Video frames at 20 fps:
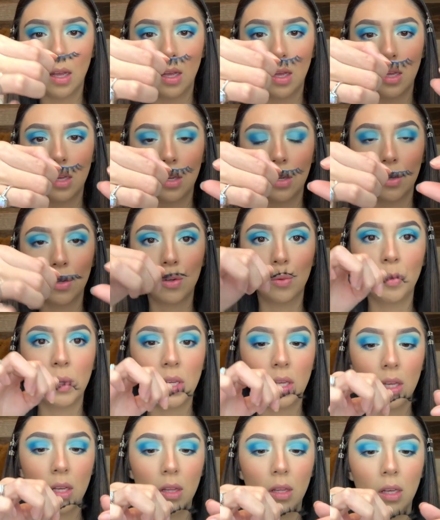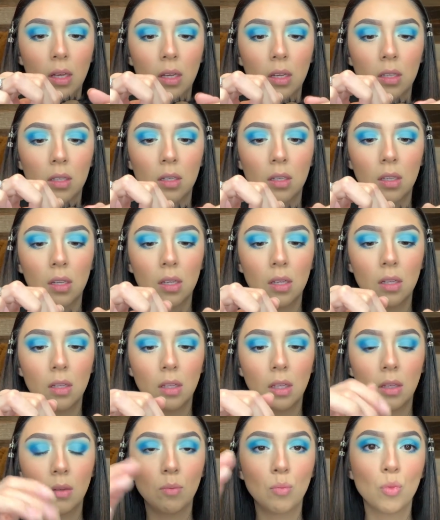and it'll make it like
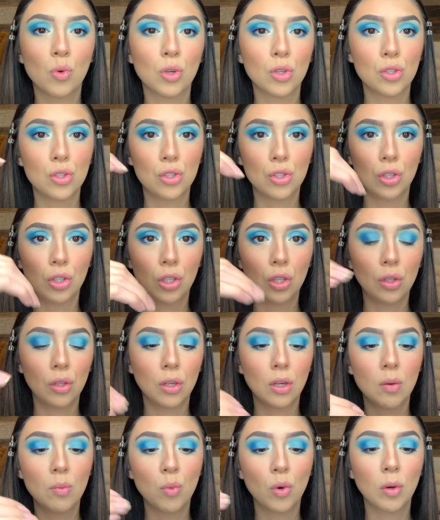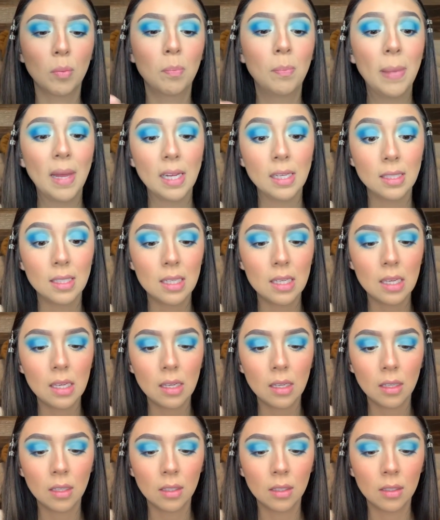more circular, more bendy,
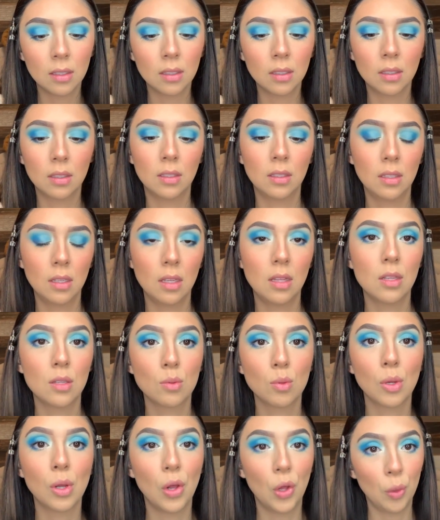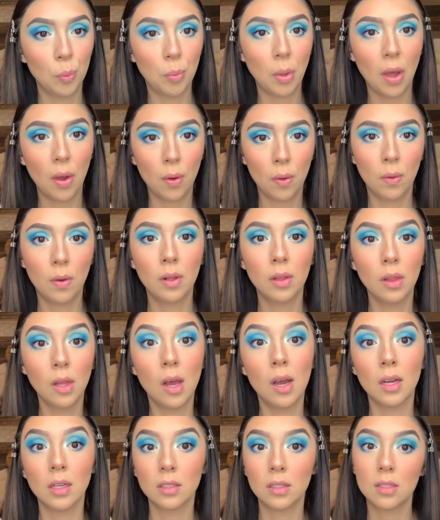and this will help out a
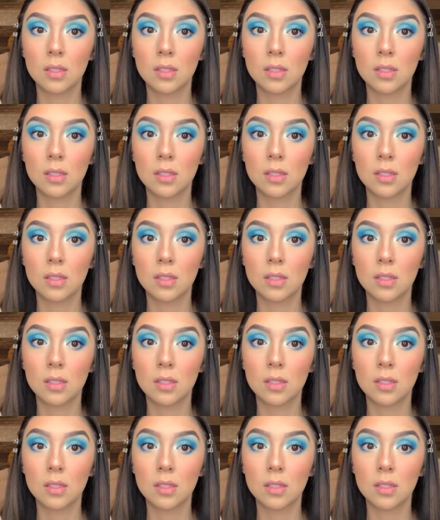lot.